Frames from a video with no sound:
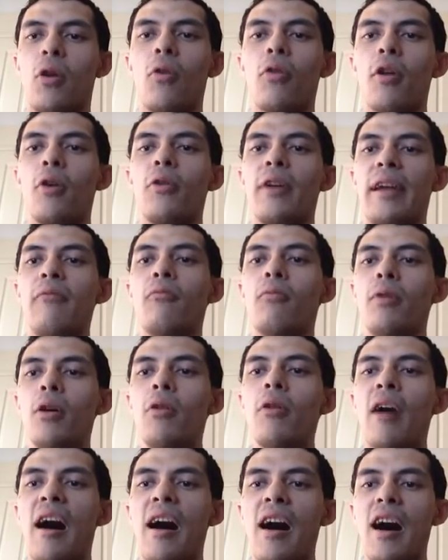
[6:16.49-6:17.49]
although it
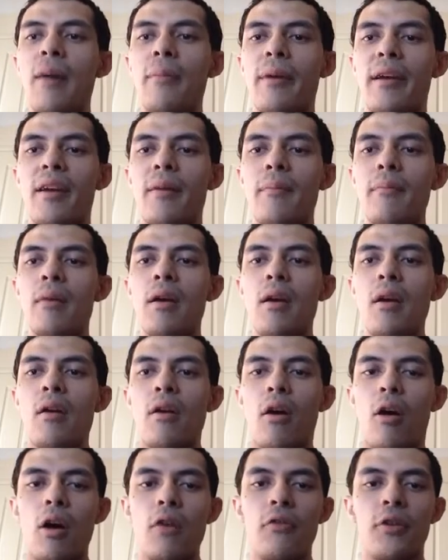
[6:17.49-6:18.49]
will harm him
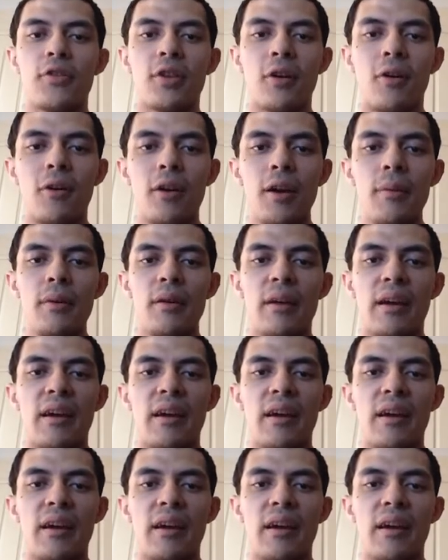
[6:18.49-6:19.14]
over time,